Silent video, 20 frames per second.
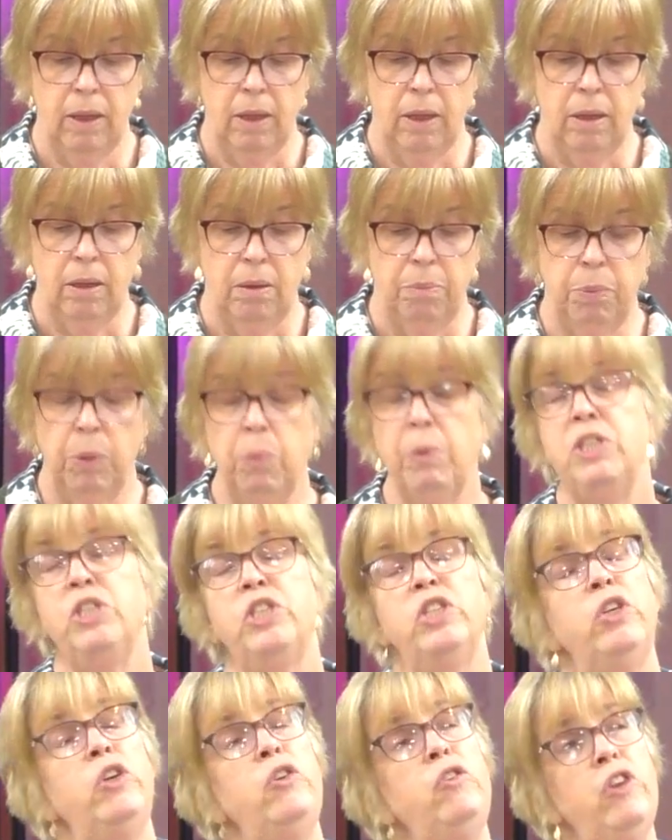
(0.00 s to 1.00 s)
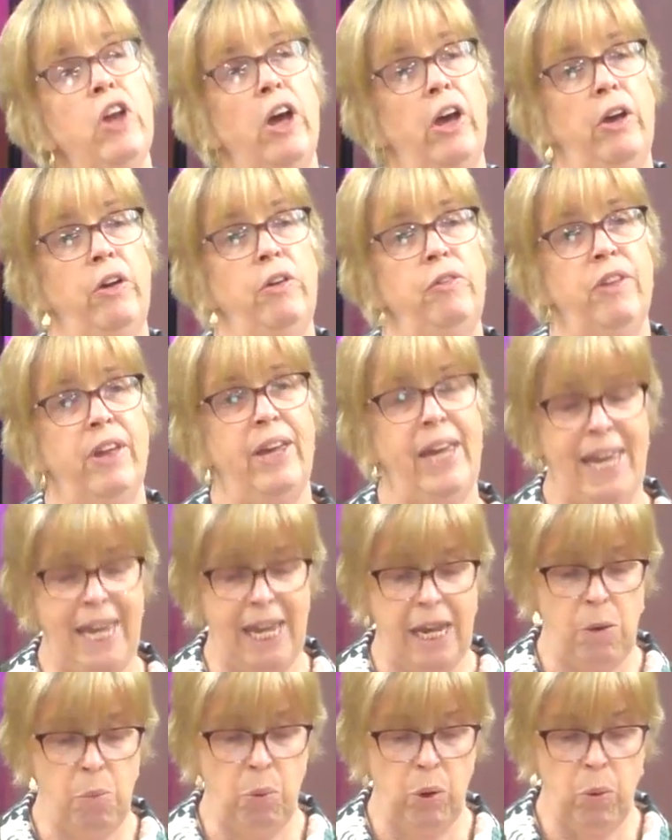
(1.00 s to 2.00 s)
but we do know that
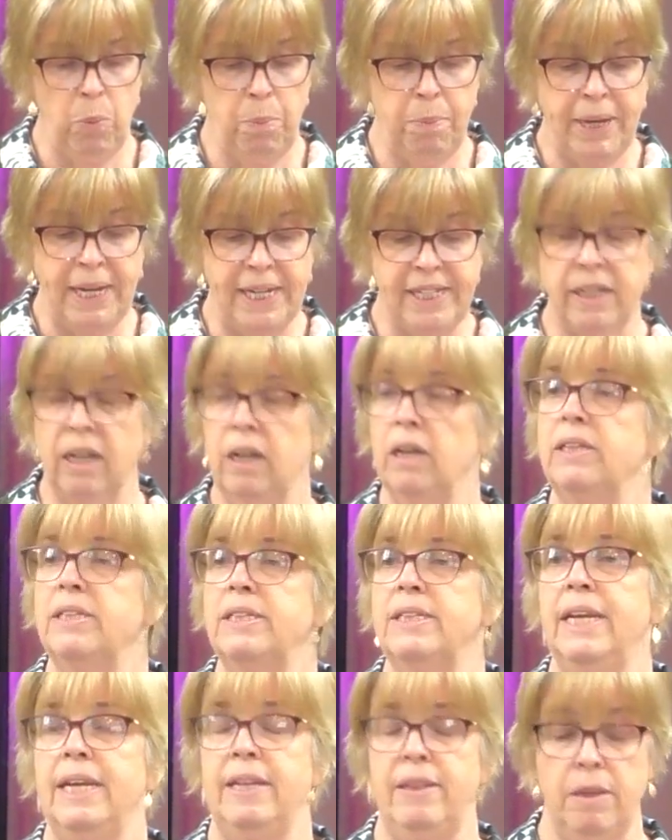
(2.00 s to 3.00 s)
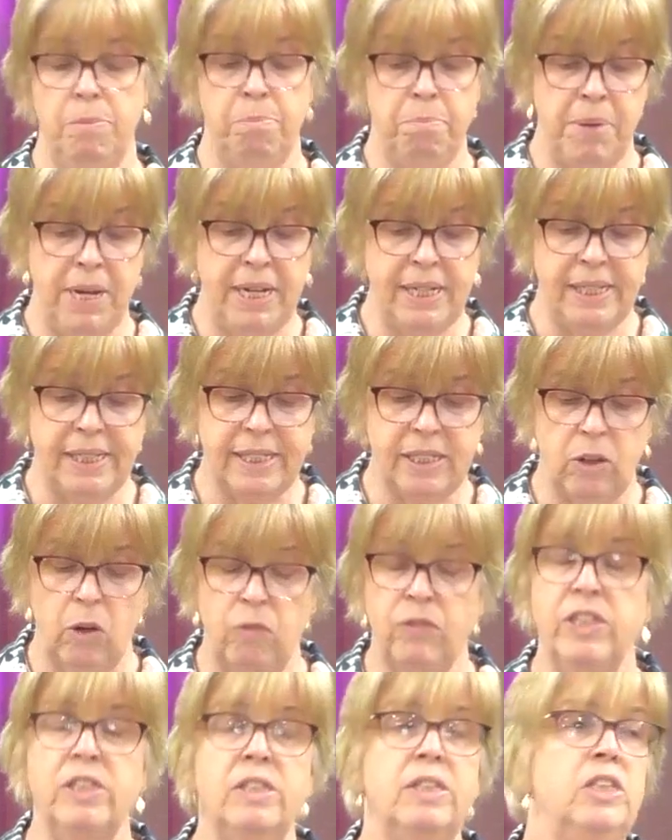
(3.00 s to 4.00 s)
he will meet us in the midst of
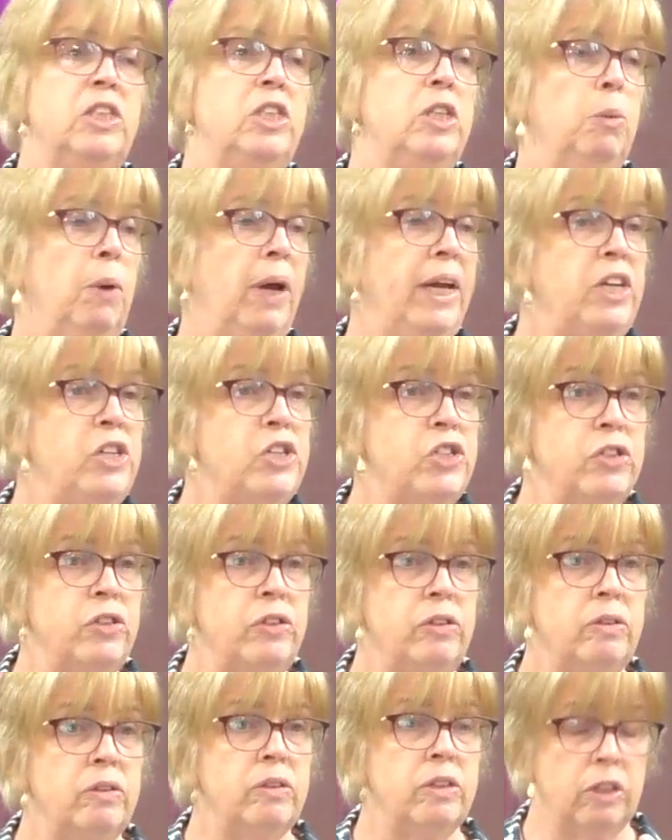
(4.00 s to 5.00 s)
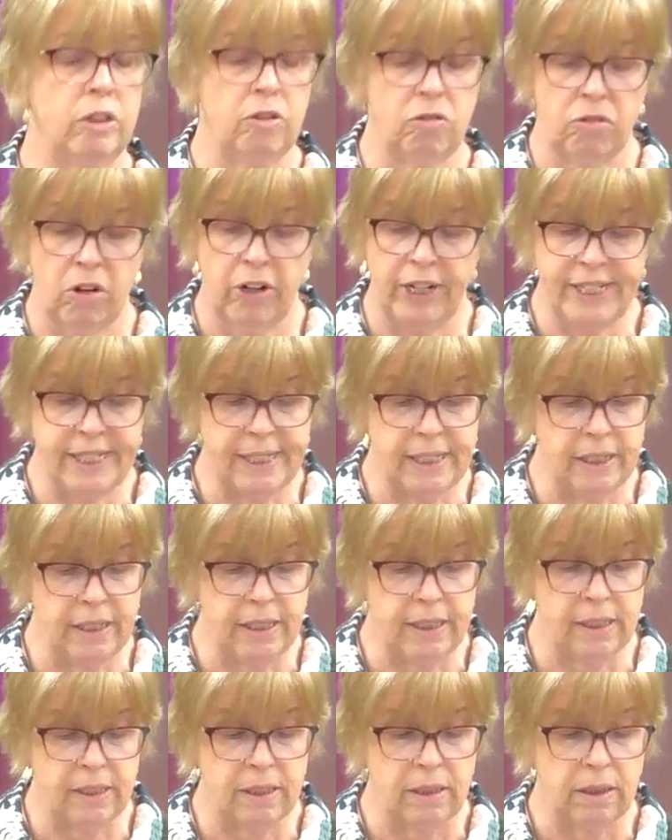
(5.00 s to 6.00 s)
the situation, the
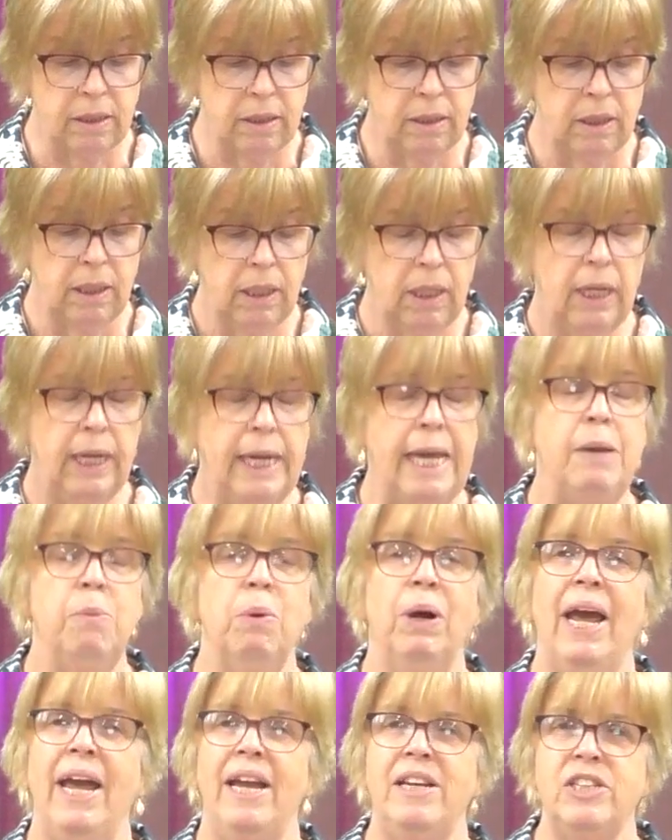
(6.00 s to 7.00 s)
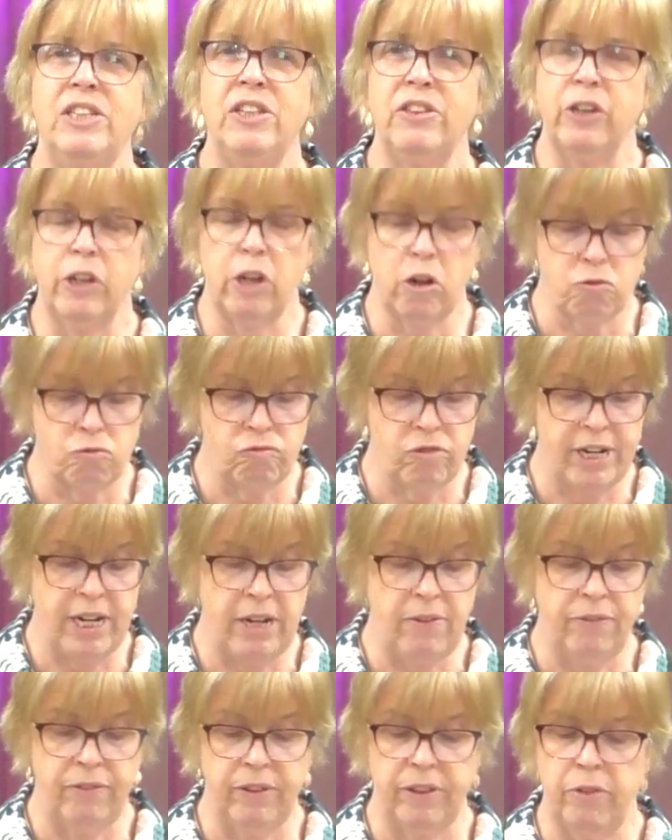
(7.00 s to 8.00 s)
crisis. He will enter the
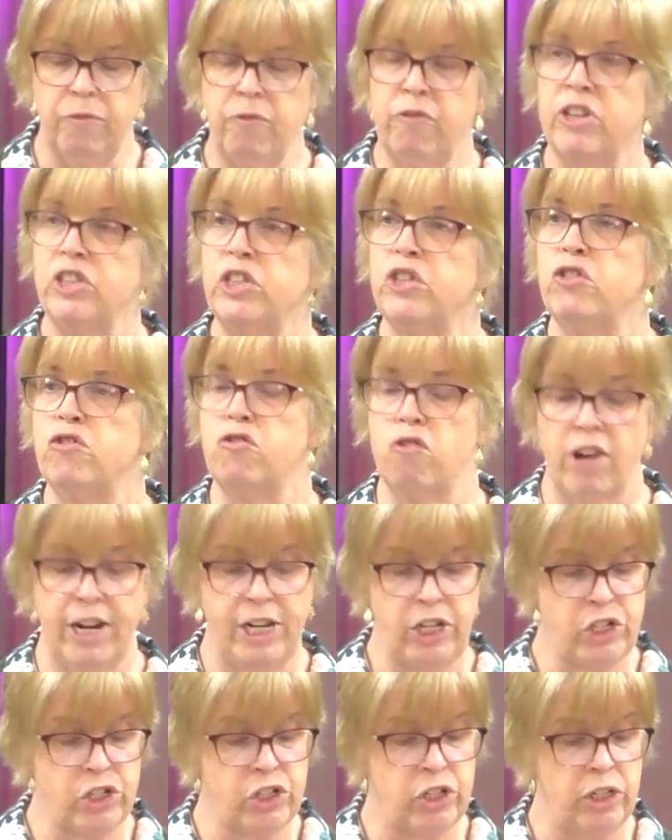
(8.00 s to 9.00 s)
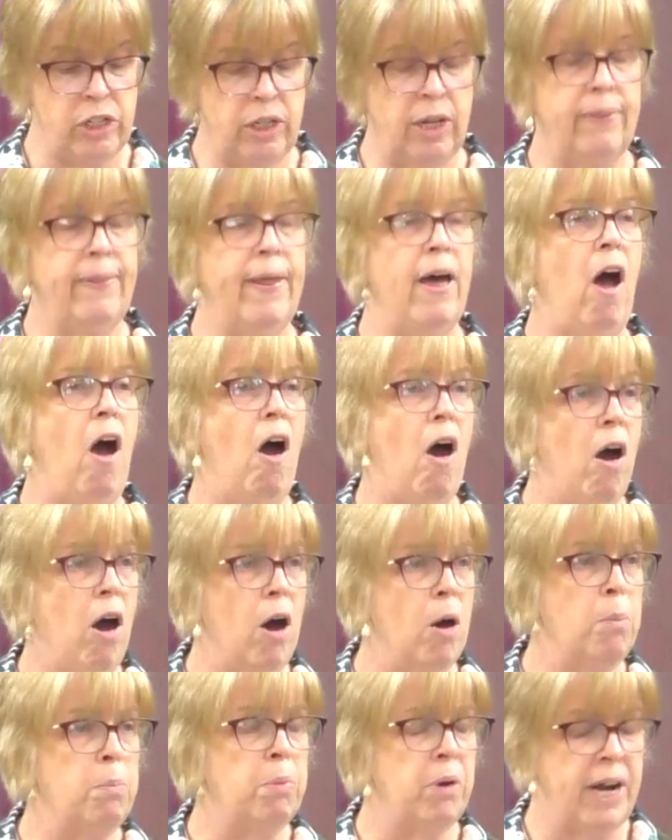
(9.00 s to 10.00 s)
grief and the frustration and the
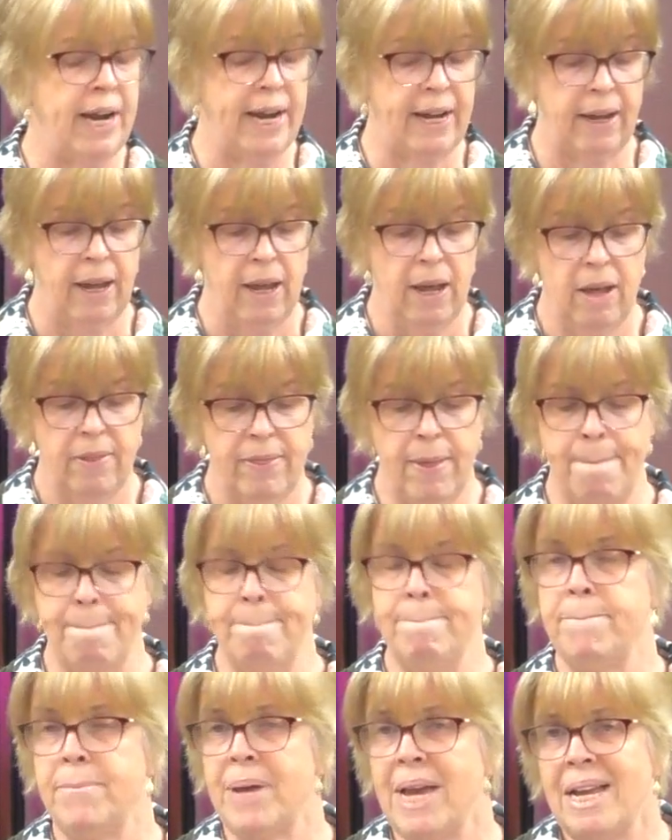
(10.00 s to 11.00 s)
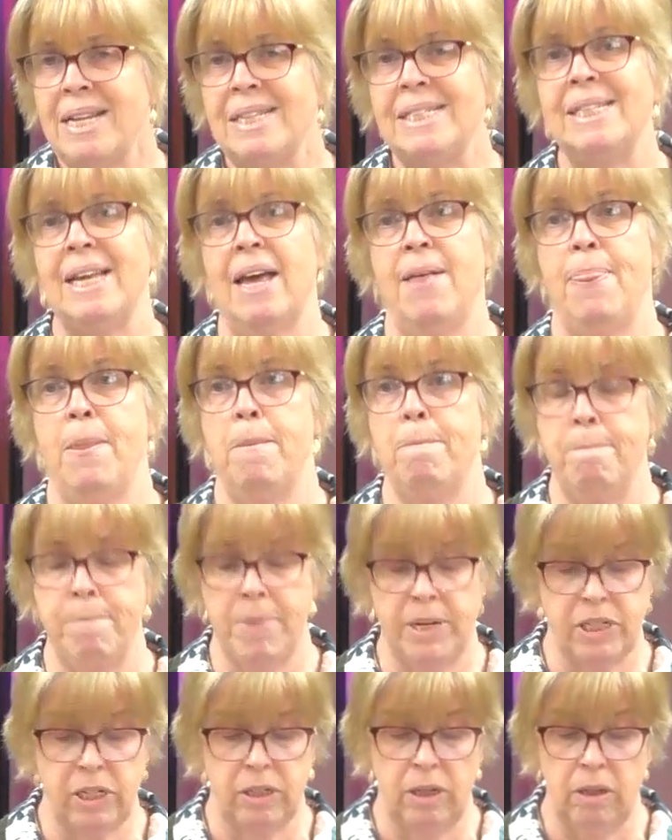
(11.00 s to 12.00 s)
heartbreak, the mess and the
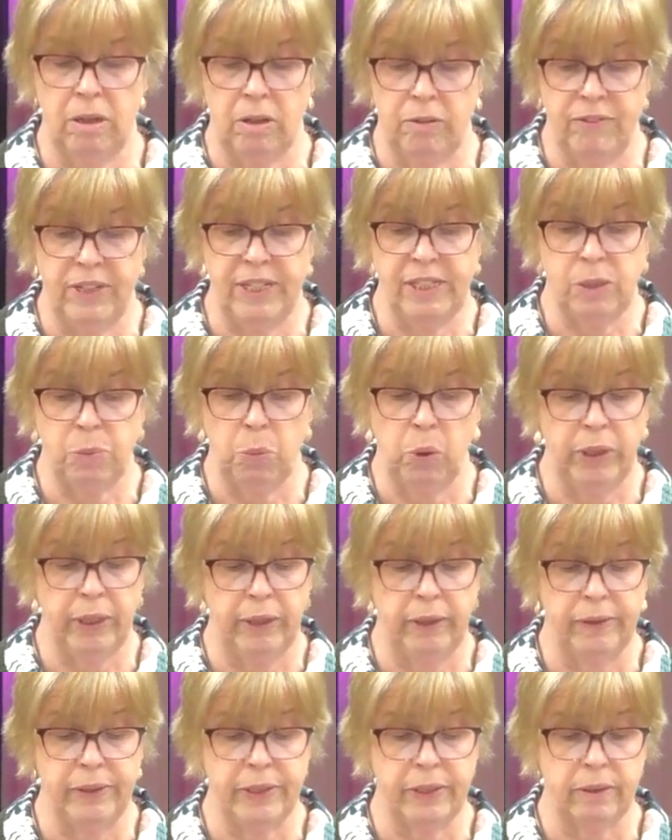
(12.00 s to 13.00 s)
muddle of this world.